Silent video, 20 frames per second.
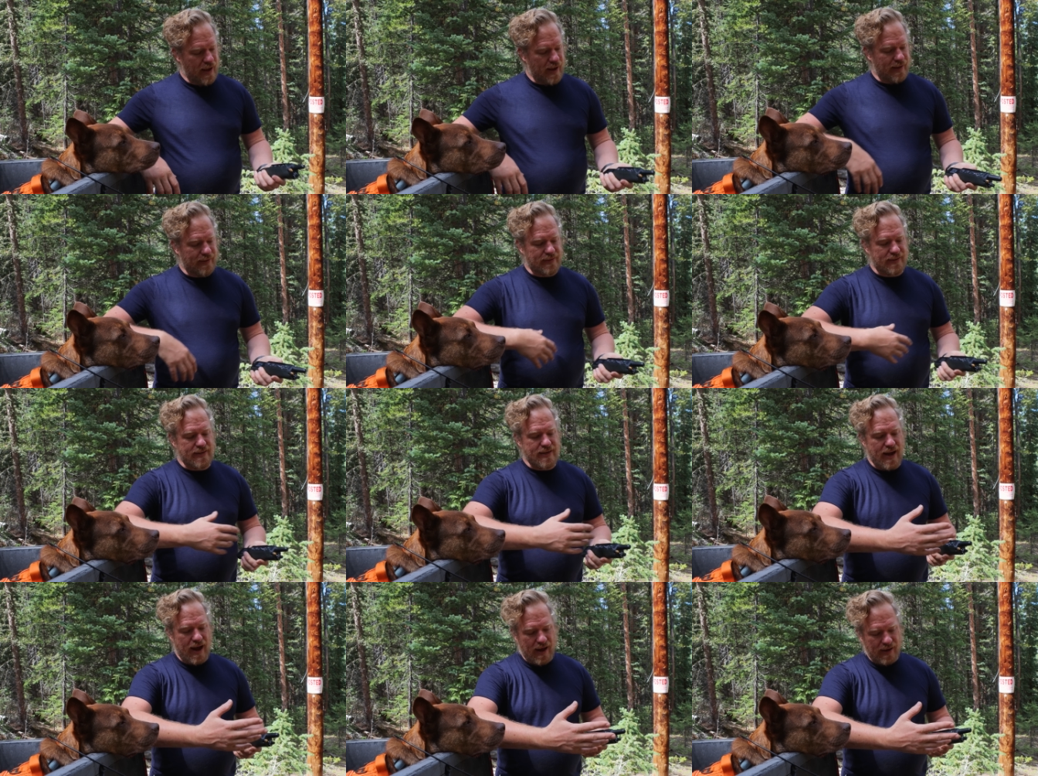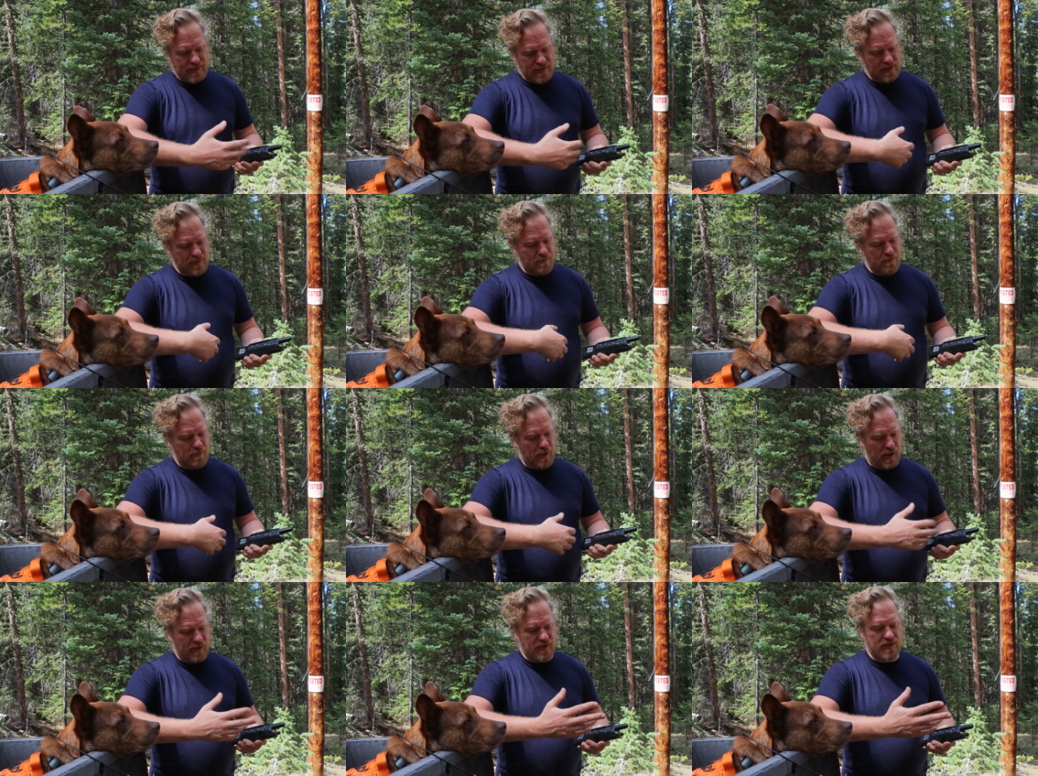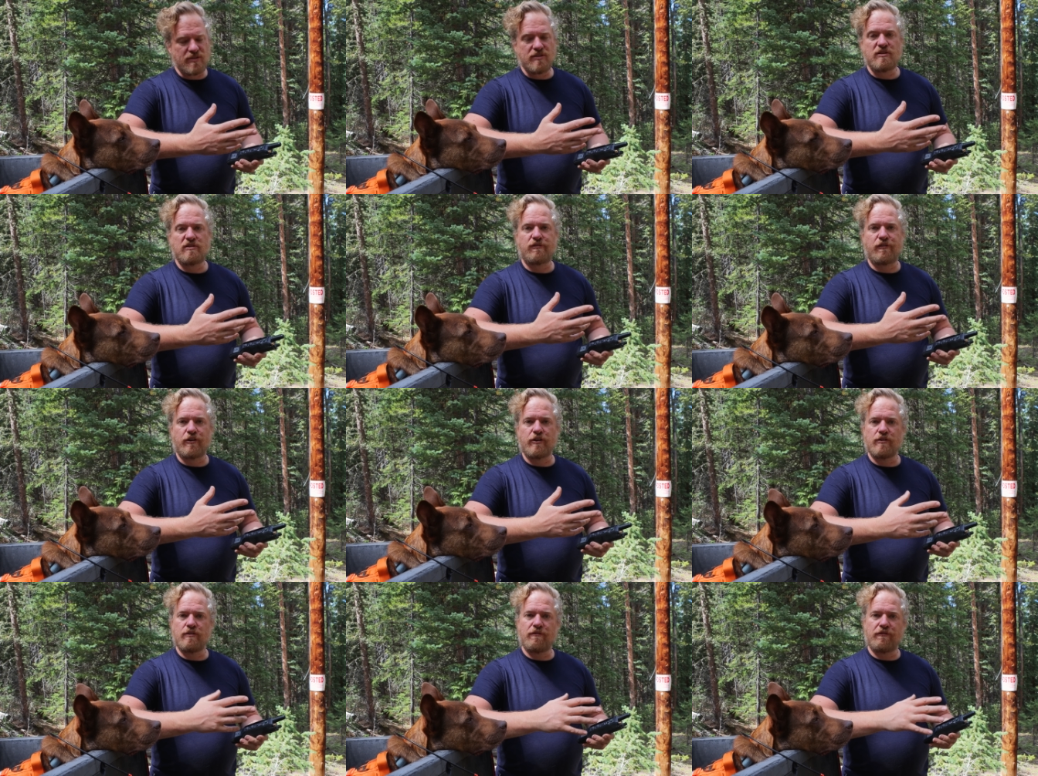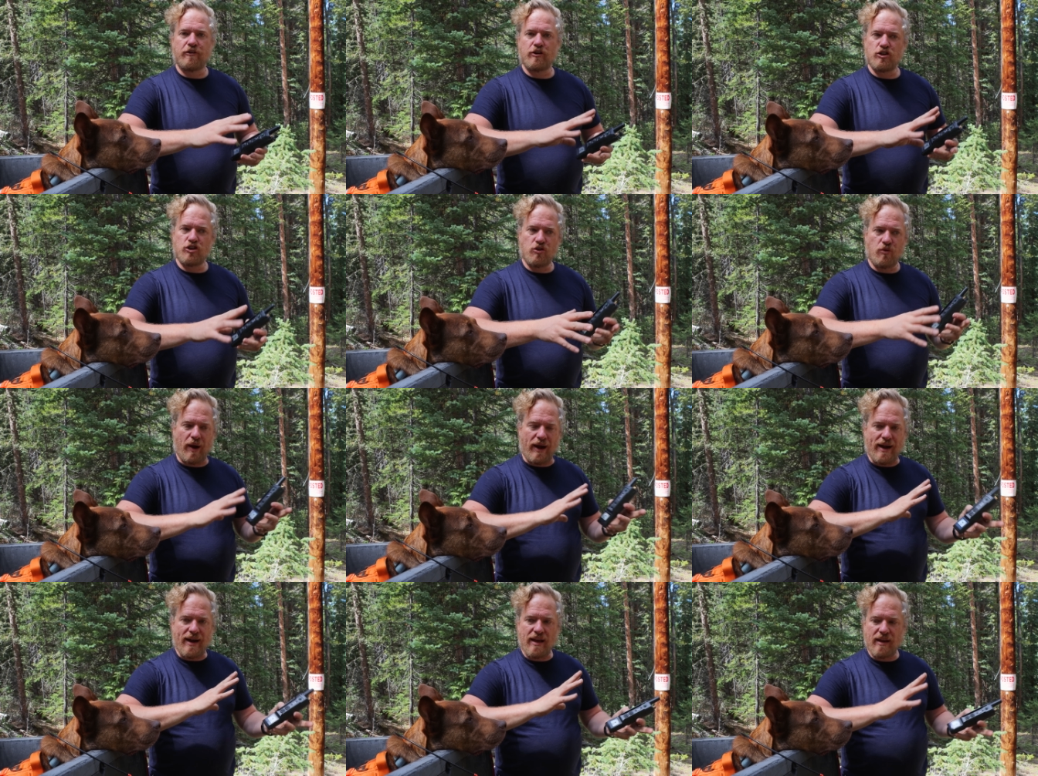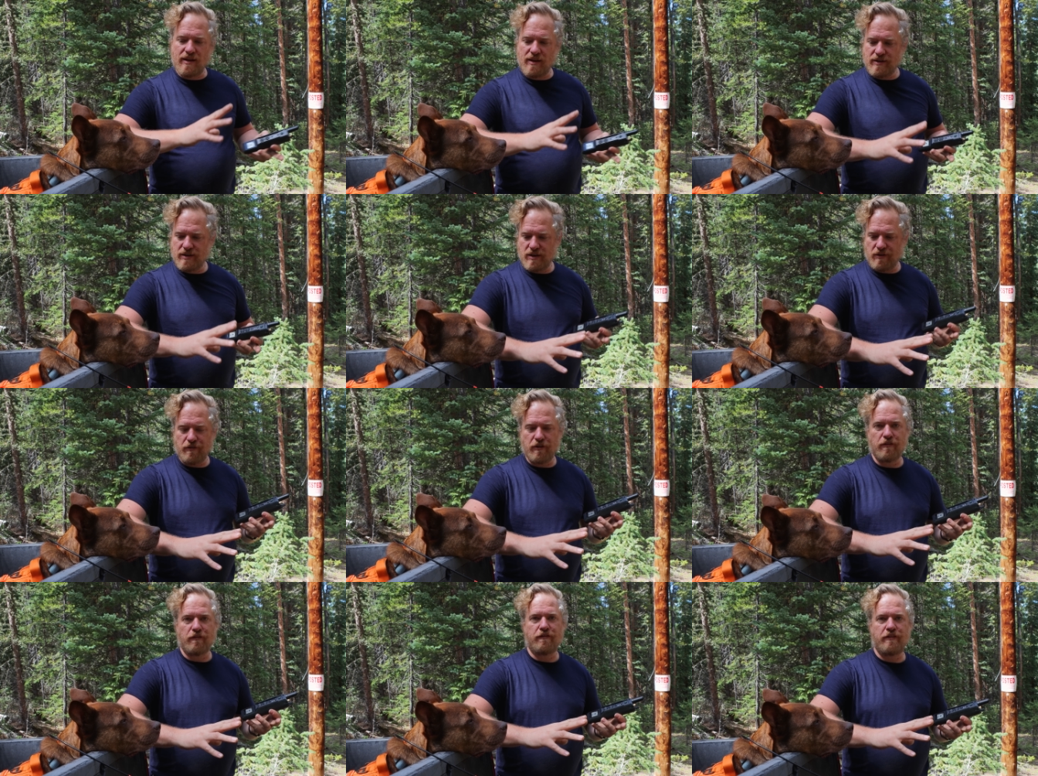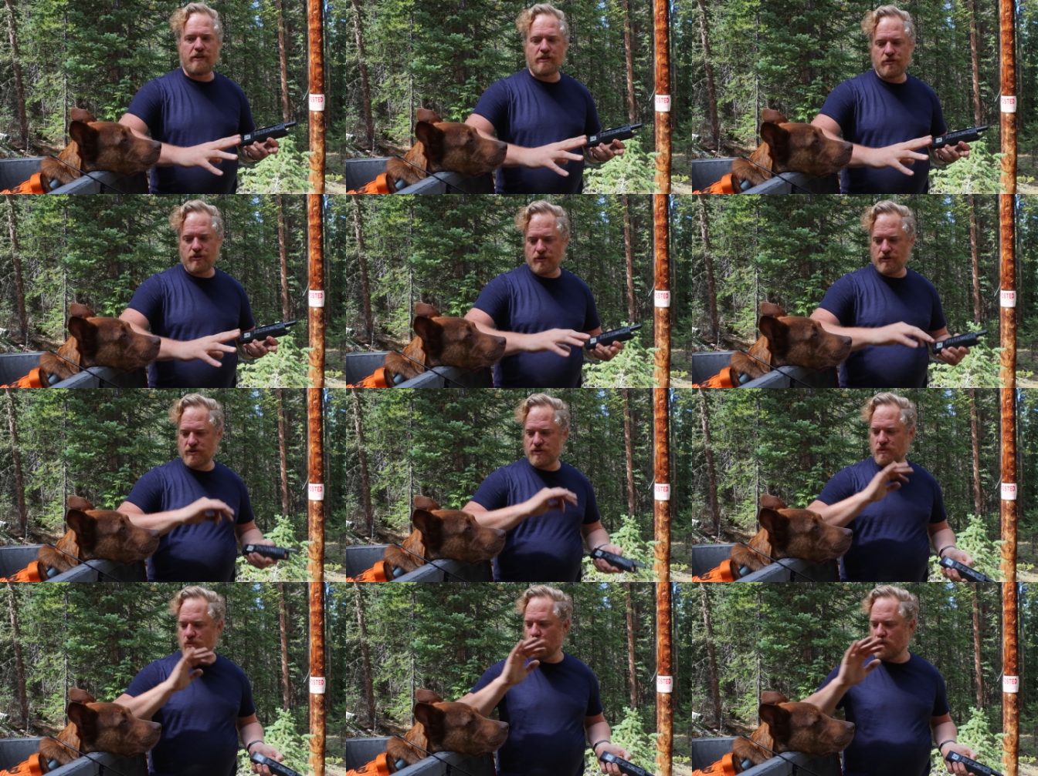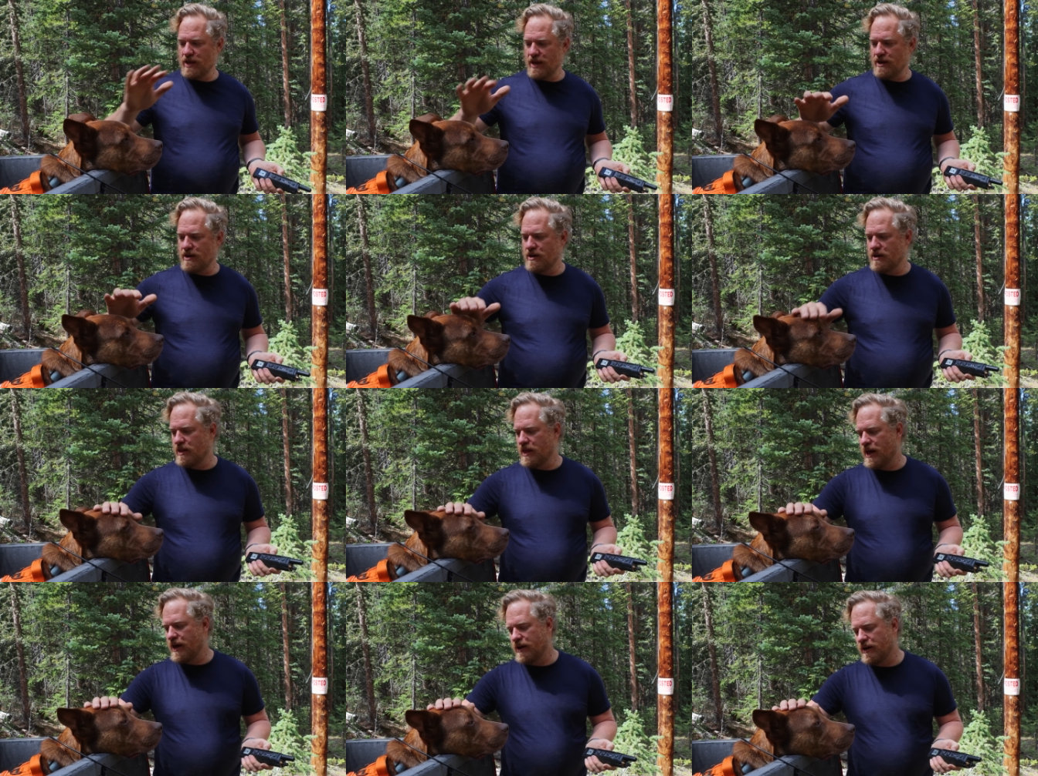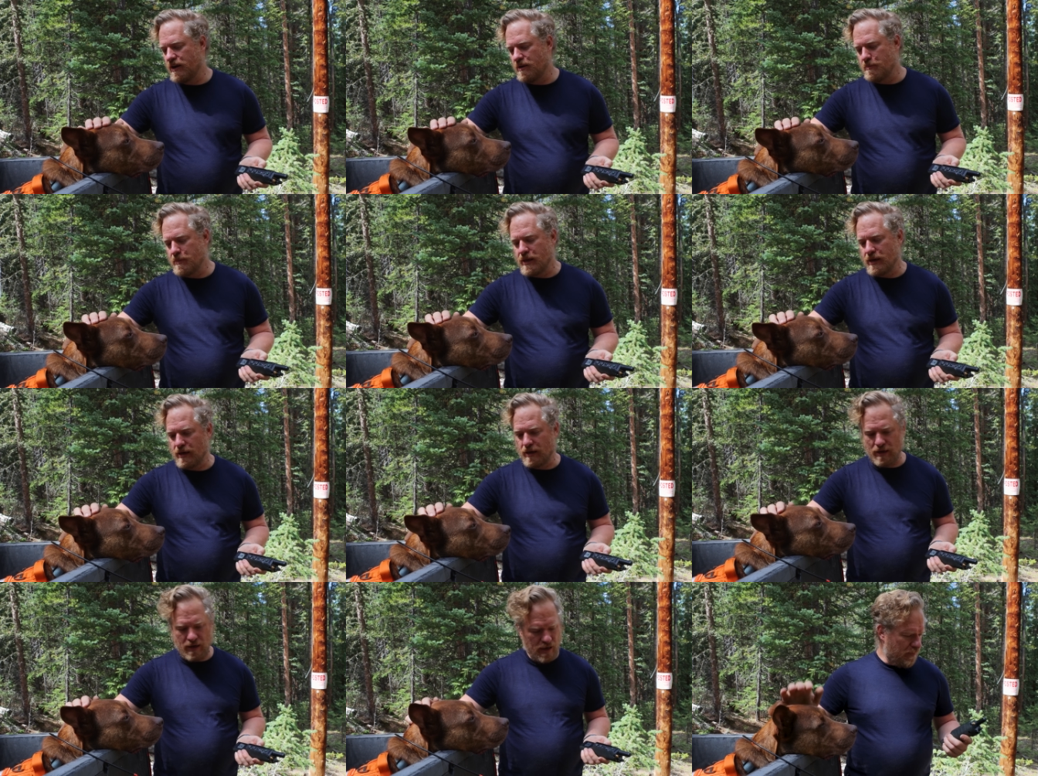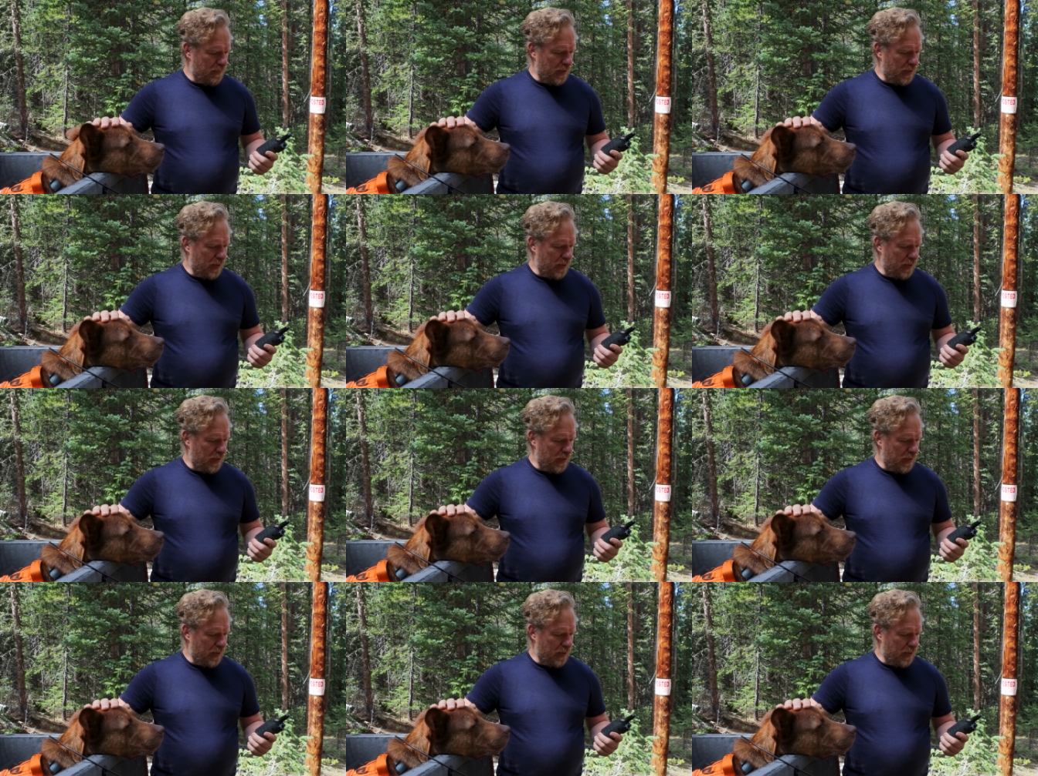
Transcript: It's got some buttons for training and different features, and we'll get into that in a minute.